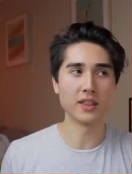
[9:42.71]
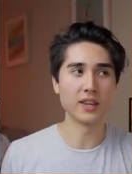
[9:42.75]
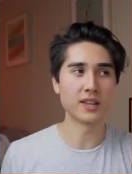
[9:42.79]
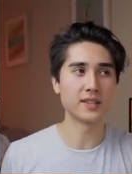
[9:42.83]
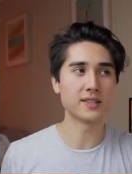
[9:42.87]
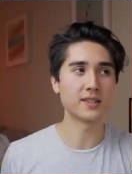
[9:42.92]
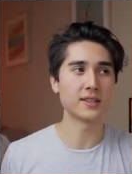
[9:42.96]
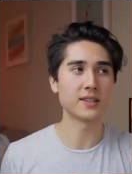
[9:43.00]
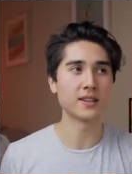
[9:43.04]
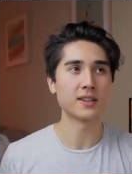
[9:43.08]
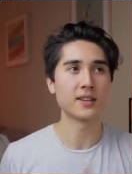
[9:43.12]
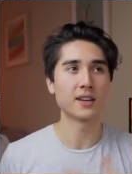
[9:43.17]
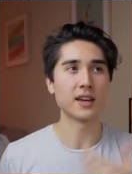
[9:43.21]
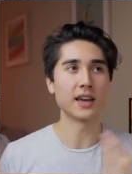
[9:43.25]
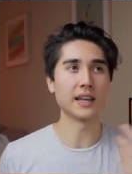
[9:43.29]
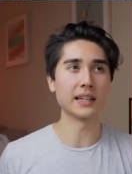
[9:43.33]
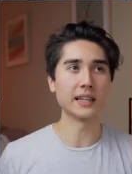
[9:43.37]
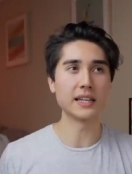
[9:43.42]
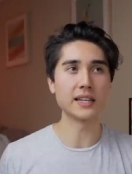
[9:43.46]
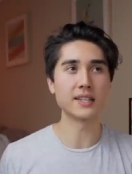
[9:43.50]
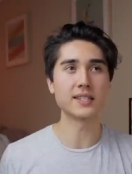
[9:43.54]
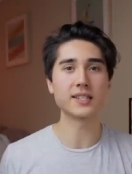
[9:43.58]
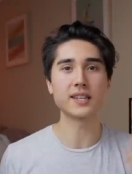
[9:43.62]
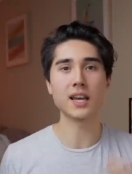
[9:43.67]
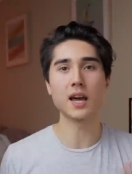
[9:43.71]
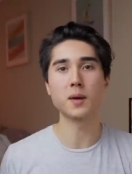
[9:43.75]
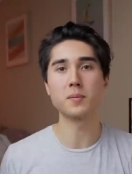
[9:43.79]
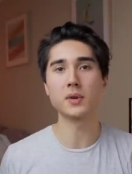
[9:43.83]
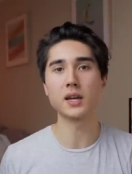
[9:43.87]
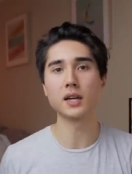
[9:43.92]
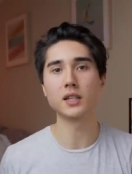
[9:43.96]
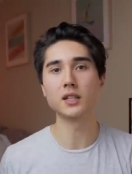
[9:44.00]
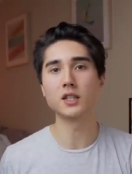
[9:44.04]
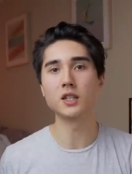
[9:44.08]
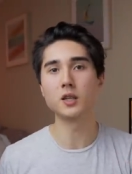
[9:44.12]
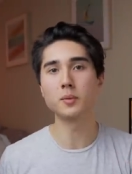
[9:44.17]
this at least gave
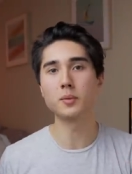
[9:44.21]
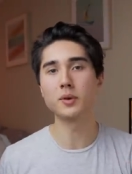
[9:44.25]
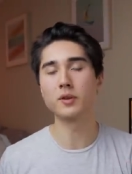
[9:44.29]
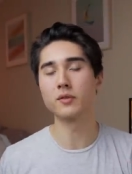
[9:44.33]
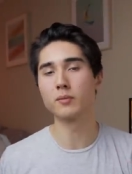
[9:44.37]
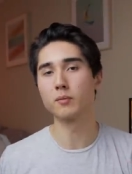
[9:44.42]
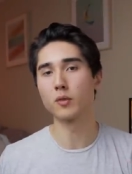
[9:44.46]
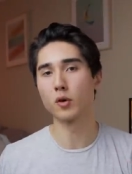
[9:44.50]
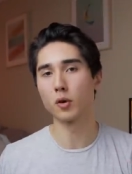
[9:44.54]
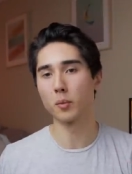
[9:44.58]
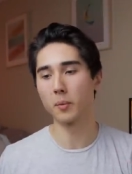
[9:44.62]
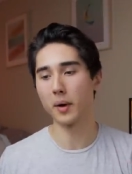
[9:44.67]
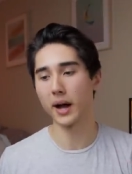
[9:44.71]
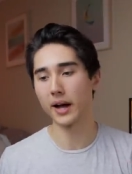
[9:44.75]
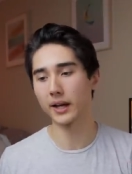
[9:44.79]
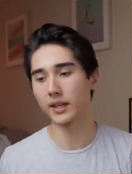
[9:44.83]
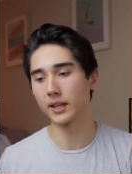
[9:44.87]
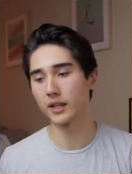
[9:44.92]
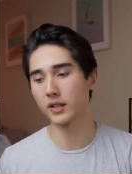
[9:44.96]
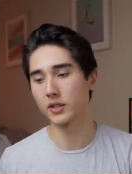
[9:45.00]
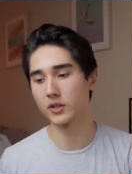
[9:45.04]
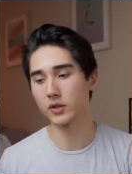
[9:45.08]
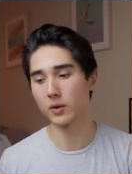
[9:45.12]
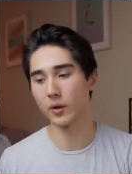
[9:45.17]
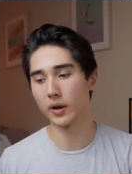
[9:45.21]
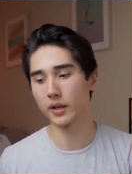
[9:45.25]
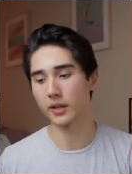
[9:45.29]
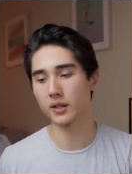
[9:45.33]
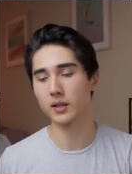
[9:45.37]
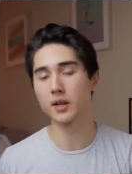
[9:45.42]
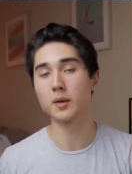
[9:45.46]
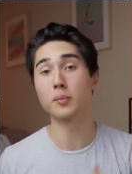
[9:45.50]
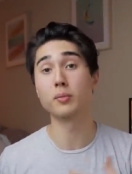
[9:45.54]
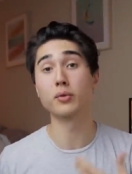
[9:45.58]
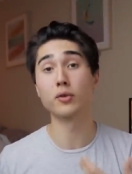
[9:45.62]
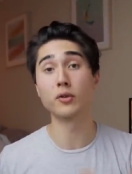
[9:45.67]
me a little bit of moral backing so I
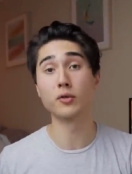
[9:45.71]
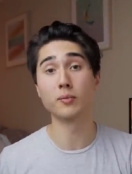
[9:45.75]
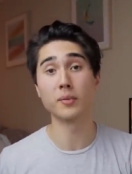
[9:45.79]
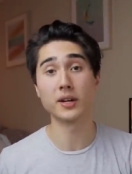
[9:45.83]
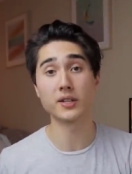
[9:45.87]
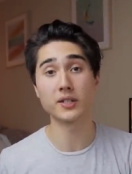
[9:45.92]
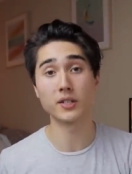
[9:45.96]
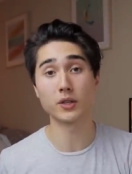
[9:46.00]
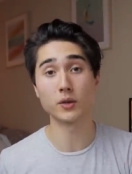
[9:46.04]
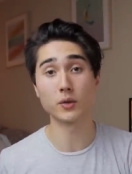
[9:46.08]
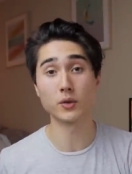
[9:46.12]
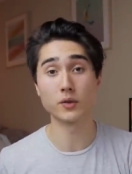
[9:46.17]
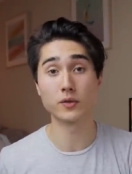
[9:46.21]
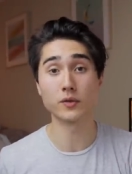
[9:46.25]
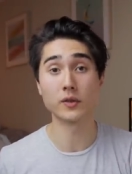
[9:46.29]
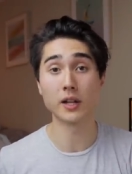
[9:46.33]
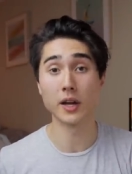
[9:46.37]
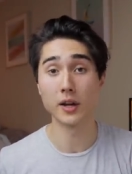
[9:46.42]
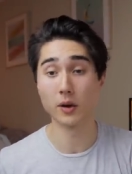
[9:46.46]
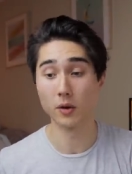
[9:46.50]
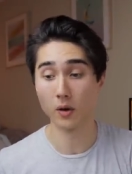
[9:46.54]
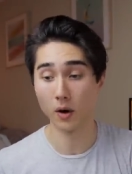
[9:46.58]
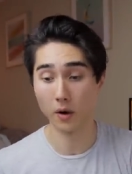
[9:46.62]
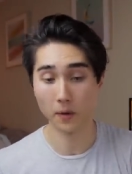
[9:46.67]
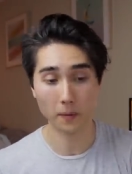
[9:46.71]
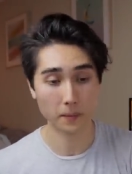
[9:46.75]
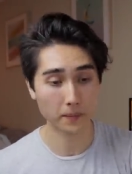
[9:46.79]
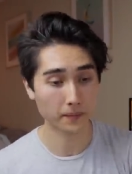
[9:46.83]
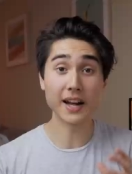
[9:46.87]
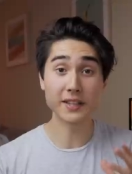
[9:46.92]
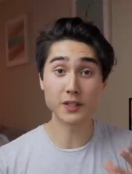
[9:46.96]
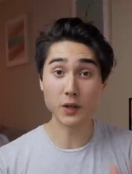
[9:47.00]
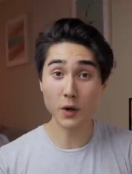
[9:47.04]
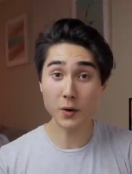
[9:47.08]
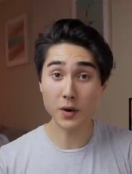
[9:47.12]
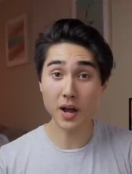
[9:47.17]
can improve my skills for later on.
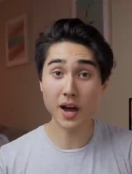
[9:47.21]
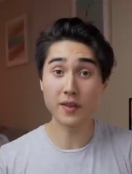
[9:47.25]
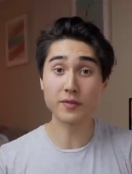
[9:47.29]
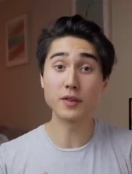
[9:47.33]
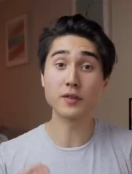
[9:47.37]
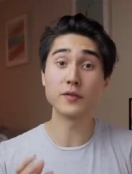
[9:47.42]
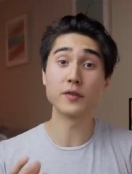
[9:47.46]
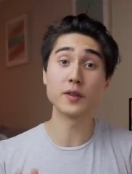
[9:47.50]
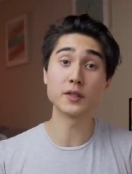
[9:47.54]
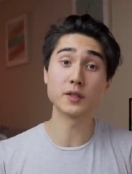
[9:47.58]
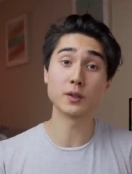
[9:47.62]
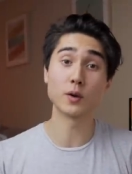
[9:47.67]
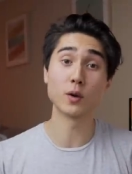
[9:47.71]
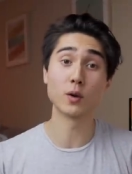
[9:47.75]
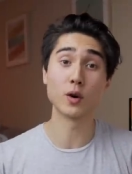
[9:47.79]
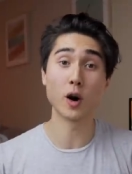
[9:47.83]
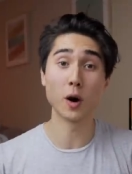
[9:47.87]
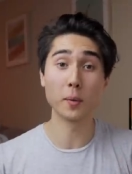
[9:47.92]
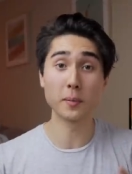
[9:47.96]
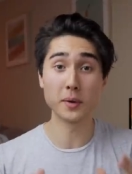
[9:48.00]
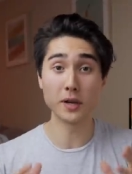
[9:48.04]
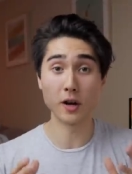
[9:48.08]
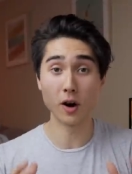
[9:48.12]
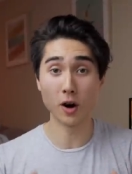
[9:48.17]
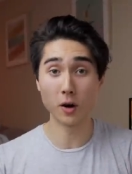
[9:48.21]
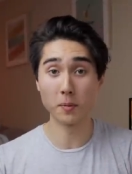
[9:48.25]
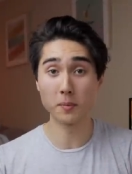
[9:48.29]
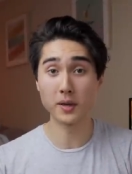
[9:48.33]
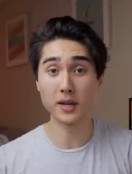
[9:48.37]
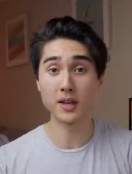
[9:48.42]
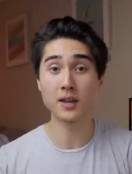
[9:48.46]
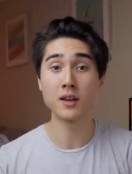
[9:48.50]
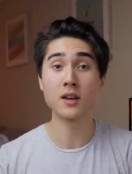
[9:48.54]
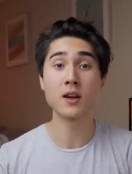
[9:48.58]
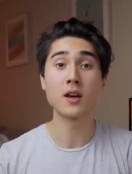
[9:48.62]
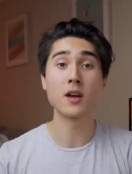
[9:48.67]
I don't have the physical copy on
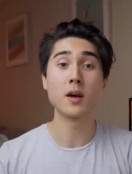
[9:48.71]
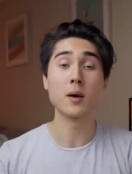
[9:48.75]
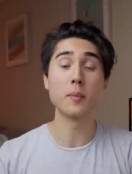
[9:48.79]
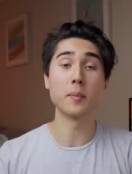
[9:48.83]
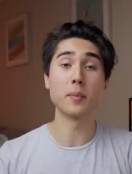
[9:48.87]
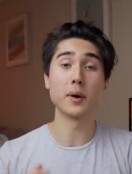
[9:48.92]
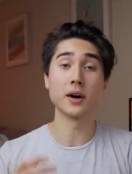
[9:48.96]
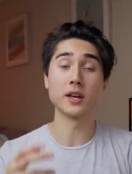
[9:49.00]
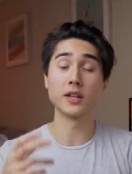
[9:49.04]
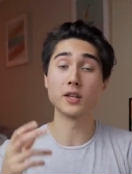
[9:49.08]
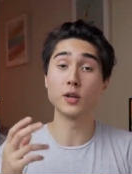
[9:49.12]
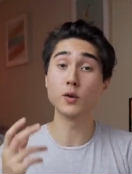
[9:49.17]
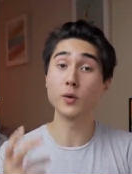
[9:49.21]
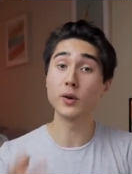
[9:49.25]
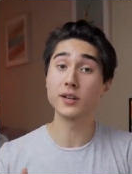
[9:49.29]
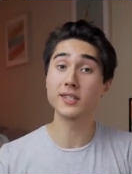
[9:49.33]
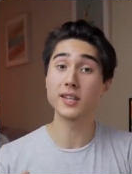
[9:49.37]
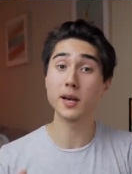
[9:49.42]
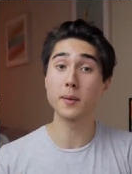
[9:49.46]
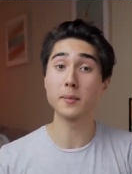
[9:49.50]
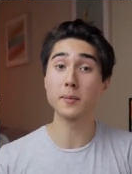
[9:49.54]
me, but US